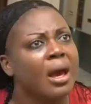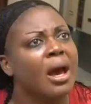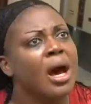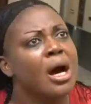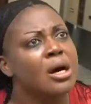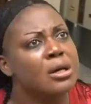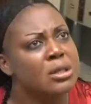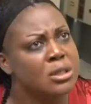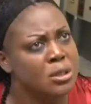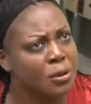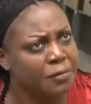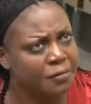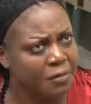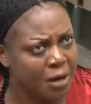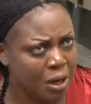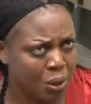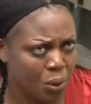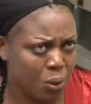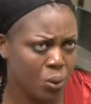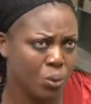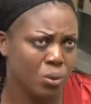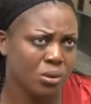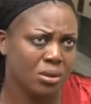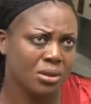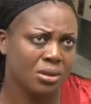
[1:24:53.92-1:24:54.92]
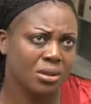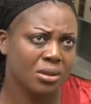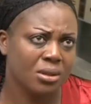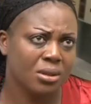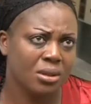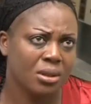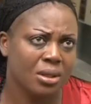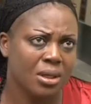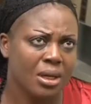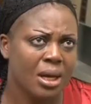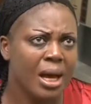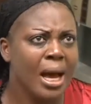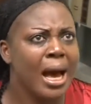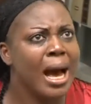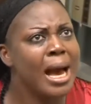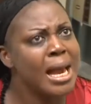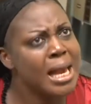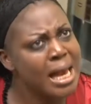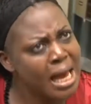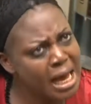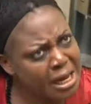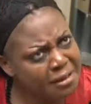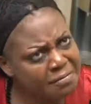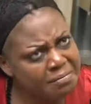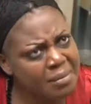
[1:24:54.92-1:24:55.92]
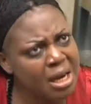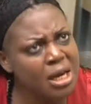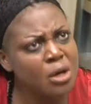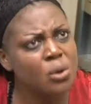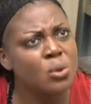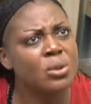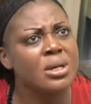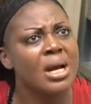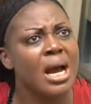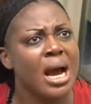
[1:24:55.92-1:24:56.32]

house of our own. I have my own